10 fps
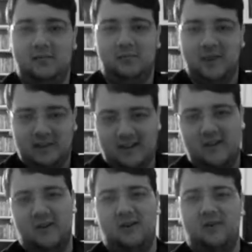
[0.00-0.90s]
being
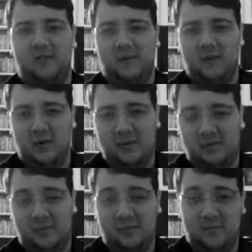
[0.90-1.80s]
that her performance
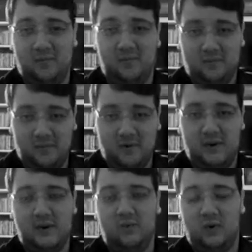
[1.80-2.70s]
was
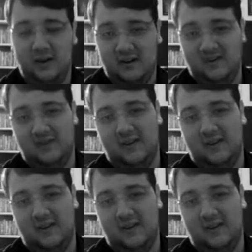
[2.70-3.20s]
pretty wooden